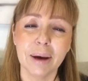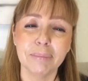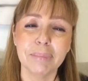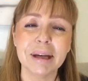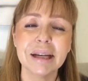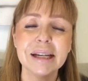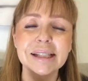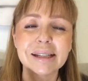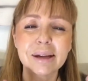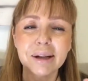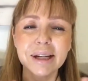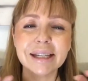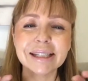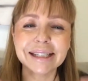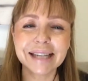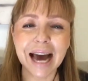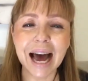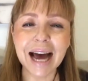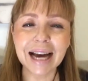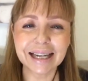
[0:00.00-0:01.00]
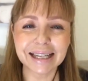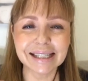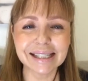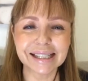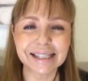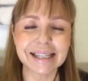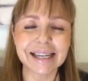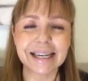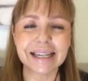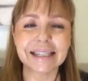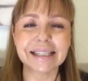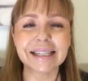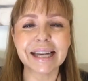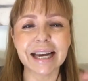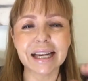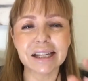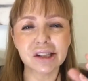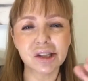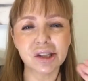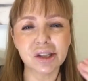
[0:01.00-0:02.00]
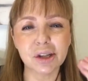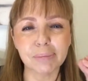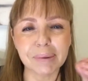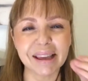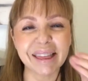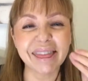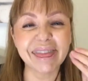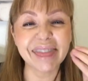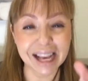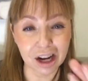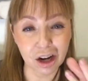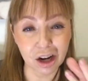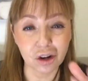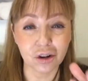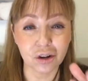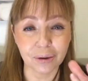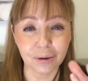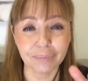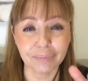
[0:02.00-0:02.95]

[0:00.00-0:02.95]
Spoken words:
Because a darker skin tends to be thicker.